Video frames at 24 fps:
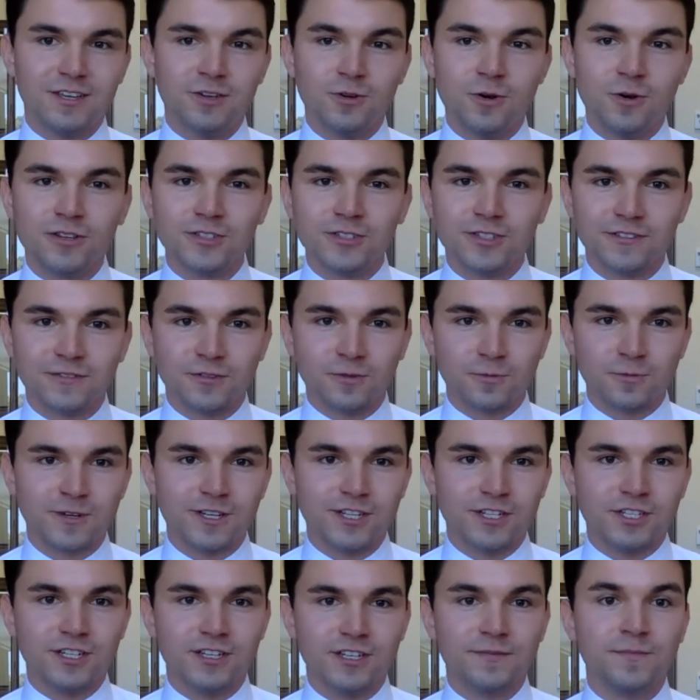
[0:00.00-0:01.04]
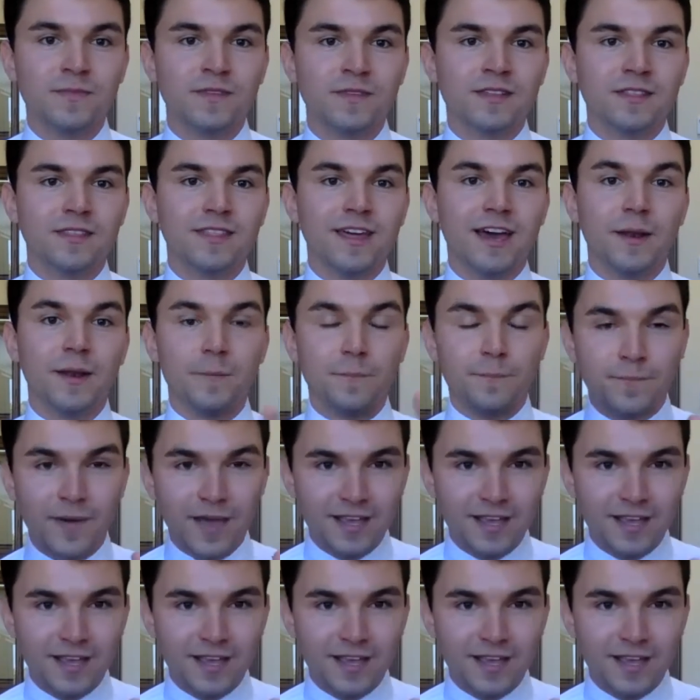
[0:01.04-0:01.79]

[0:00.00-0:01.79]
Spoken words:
you also have a region that,